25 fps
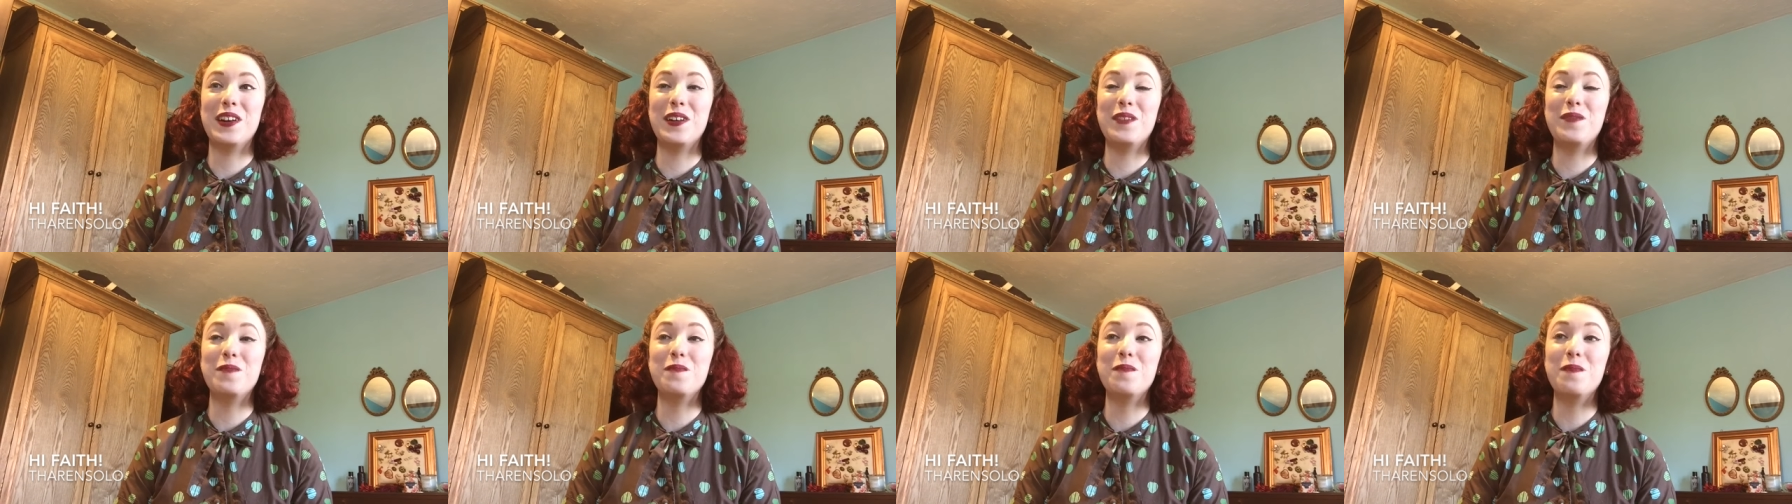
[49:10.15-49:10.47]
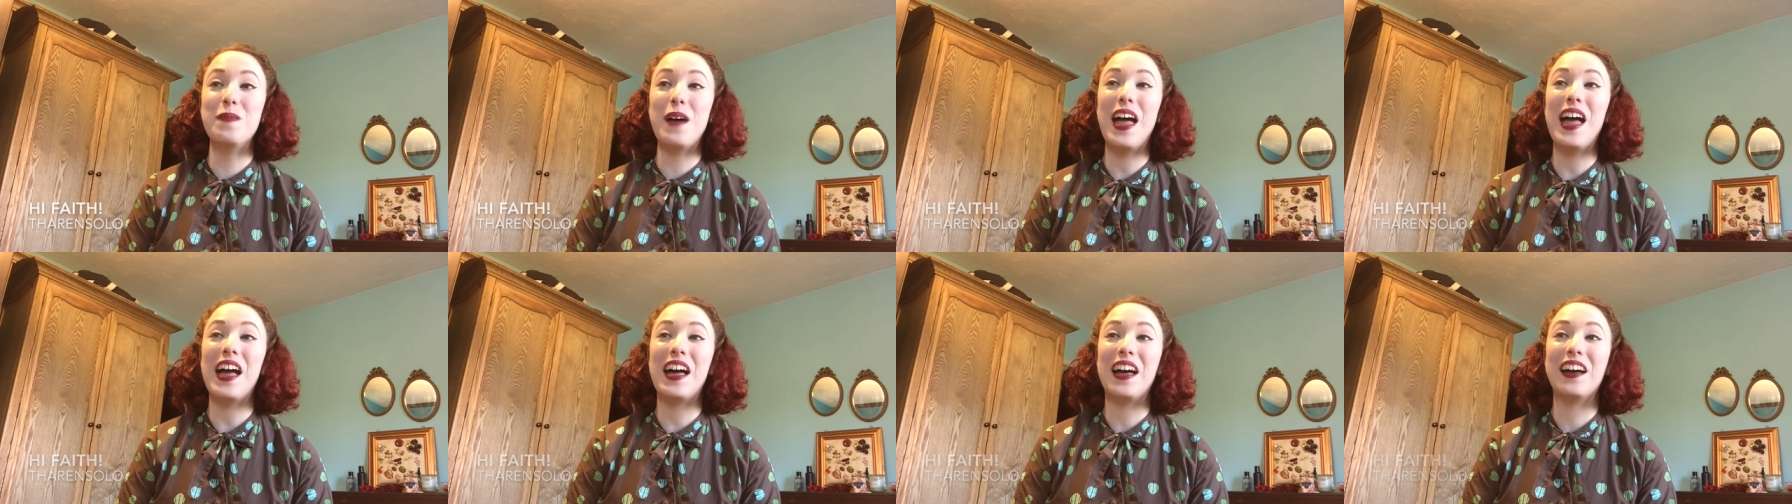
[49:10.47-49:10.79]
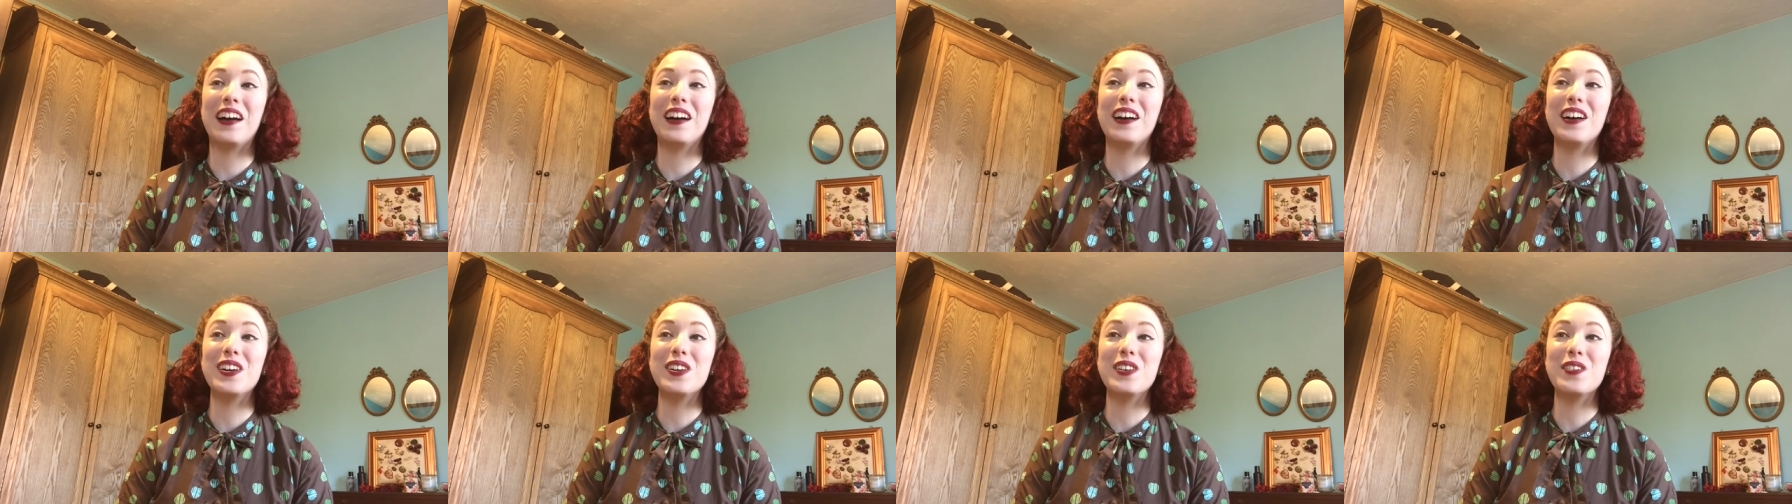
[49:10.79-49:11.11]
have met
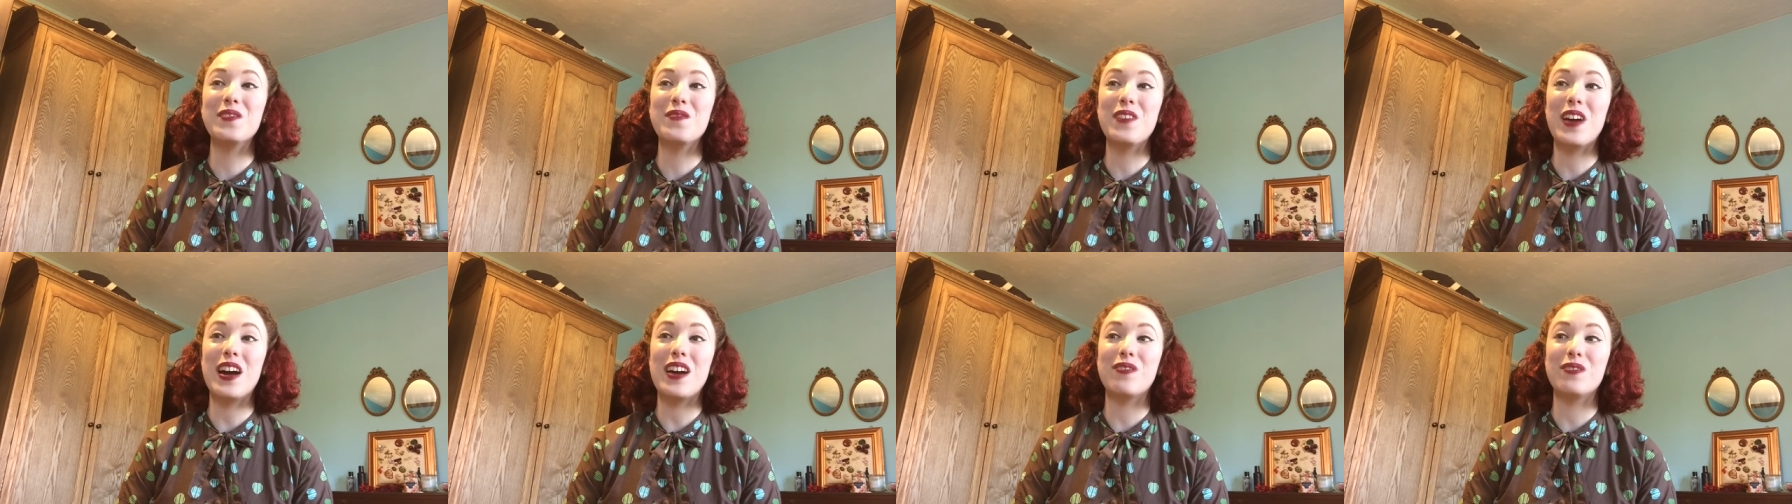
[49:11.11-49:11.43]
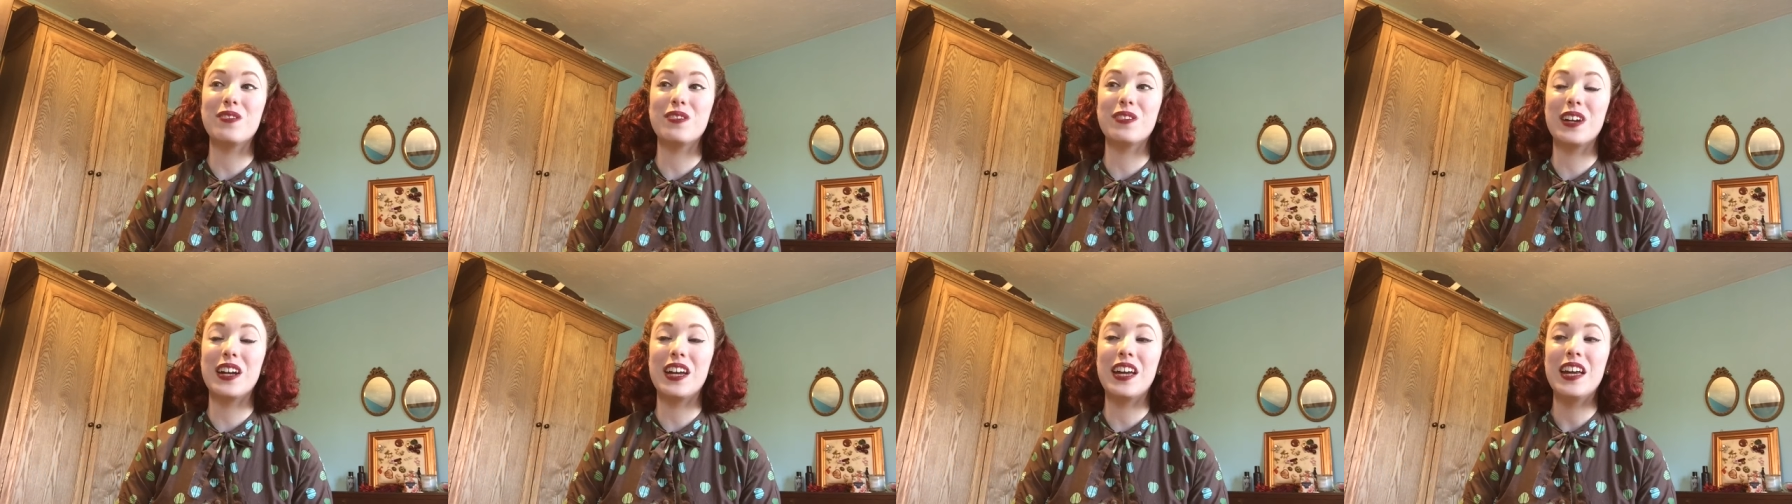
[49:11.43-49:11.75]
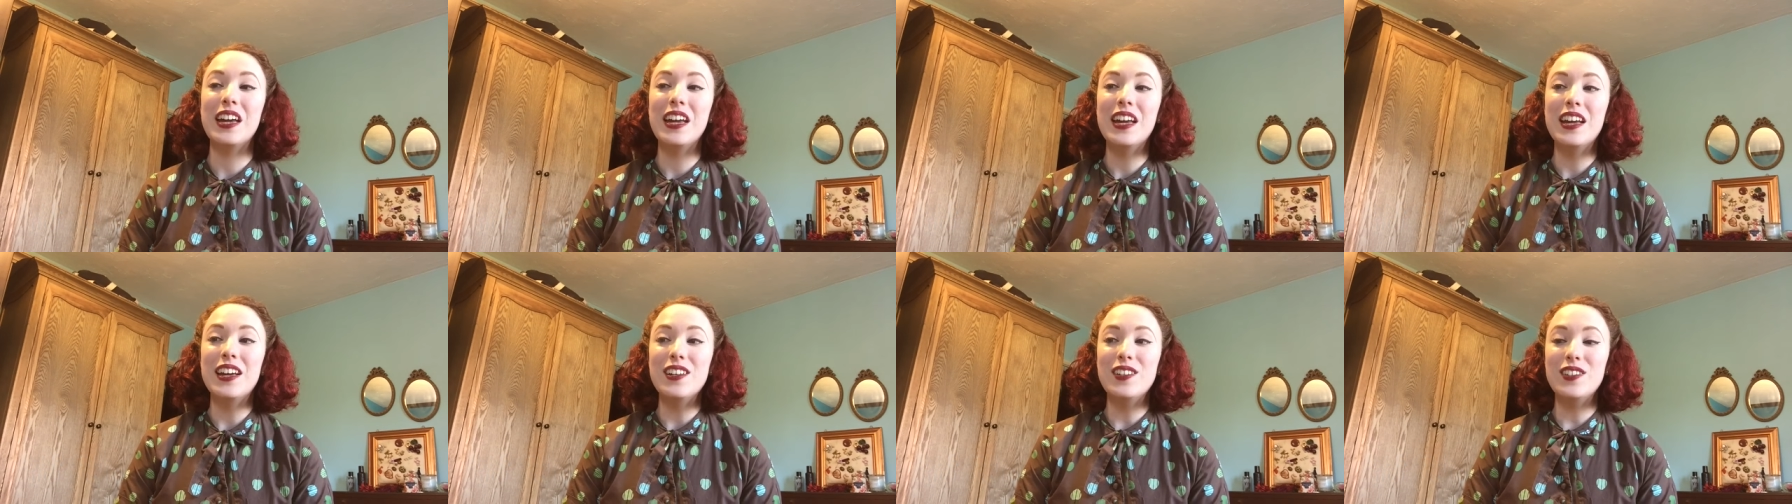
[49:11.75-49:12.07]
her on Ravelry.
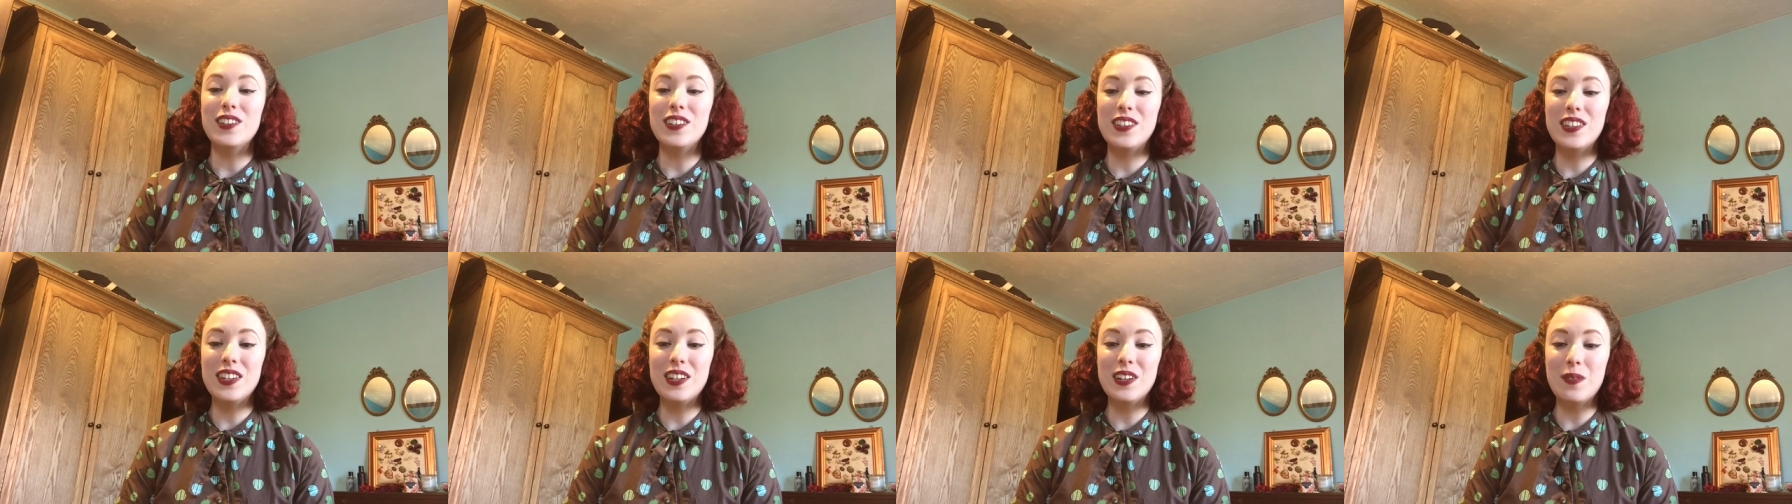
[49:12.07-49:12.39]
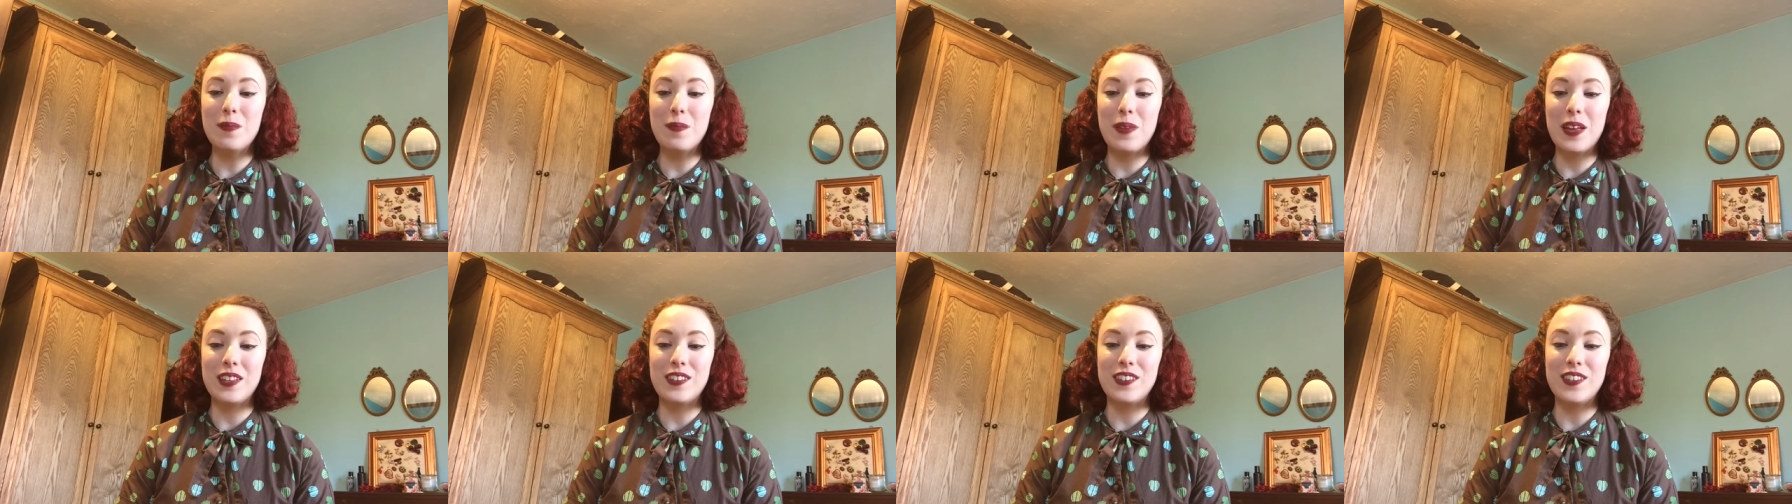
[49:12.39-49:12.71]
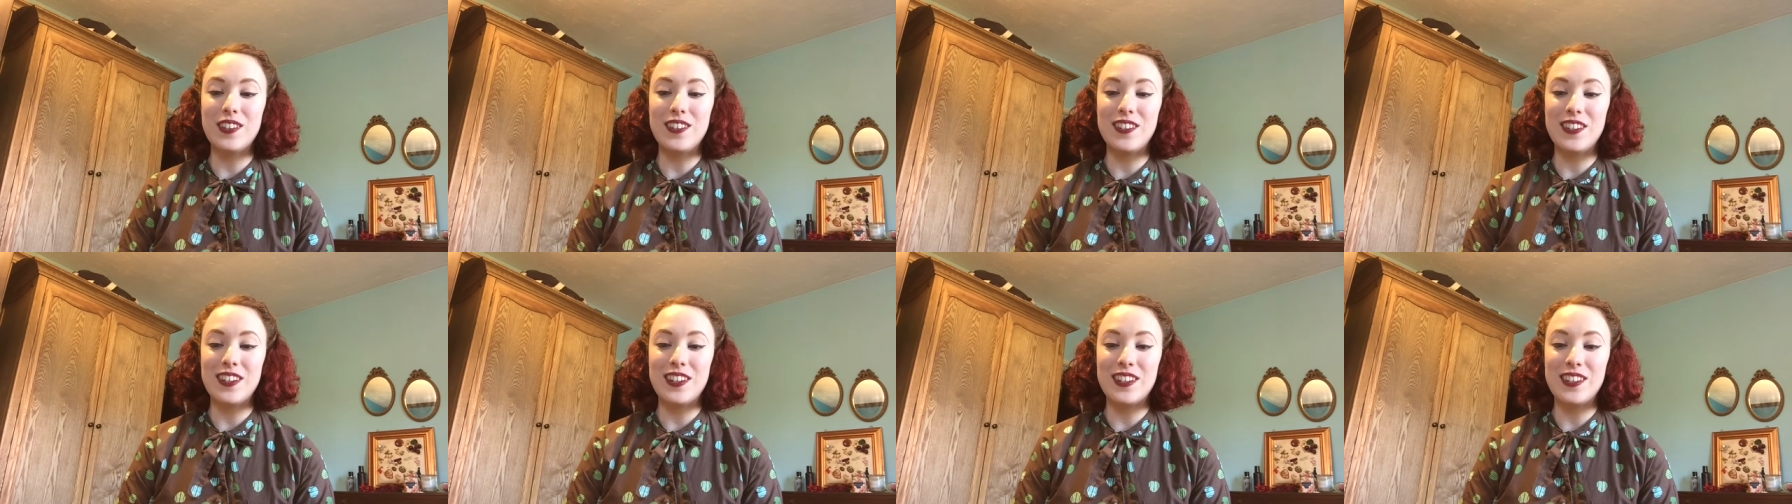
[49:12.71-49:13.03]
Just in our
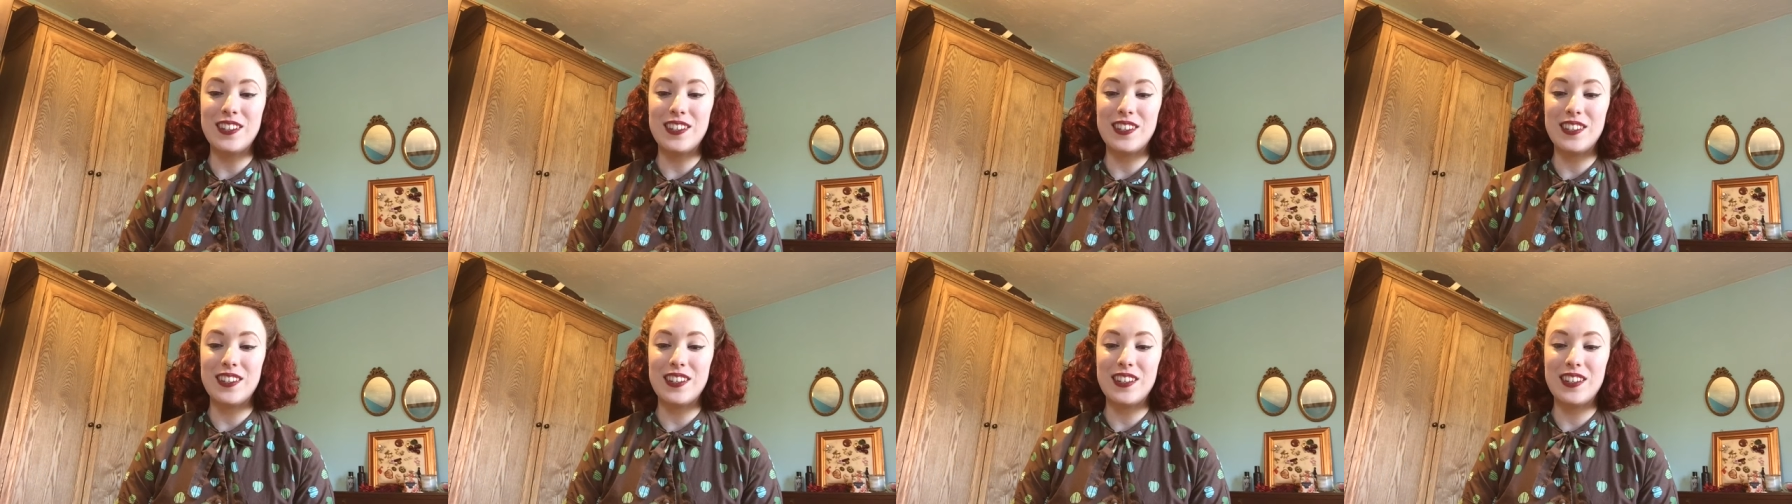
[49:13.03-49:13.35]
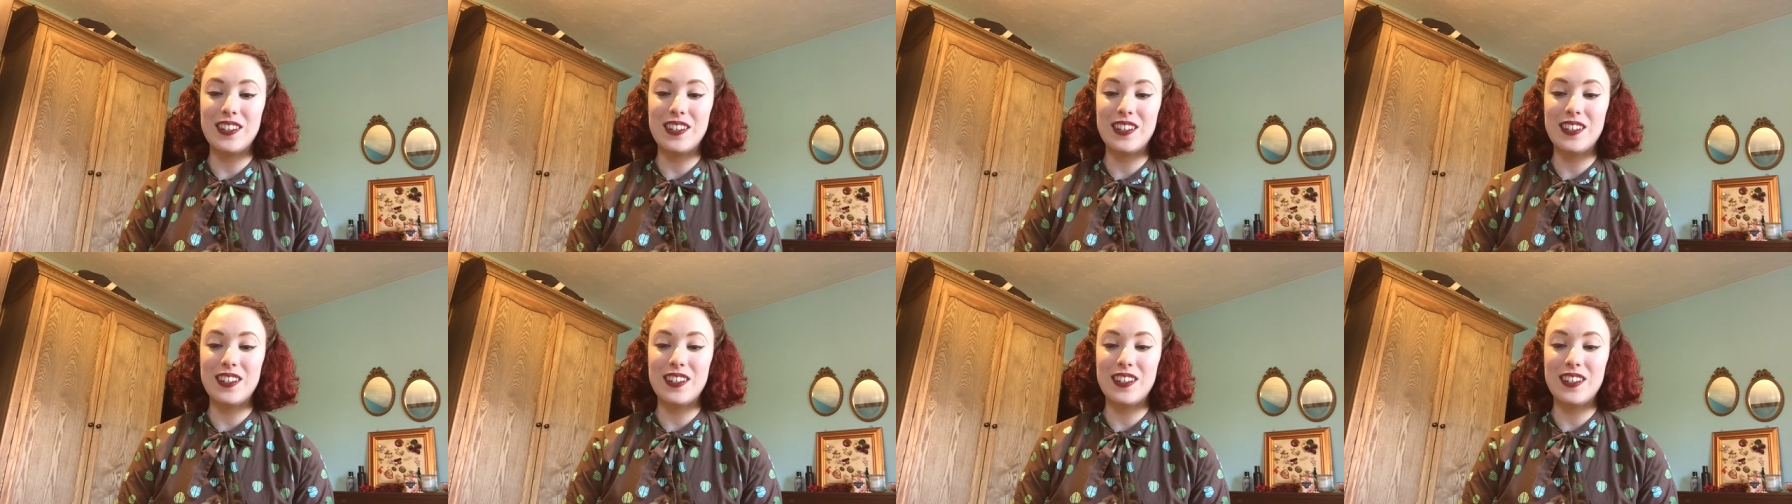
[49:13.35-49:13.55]
messages,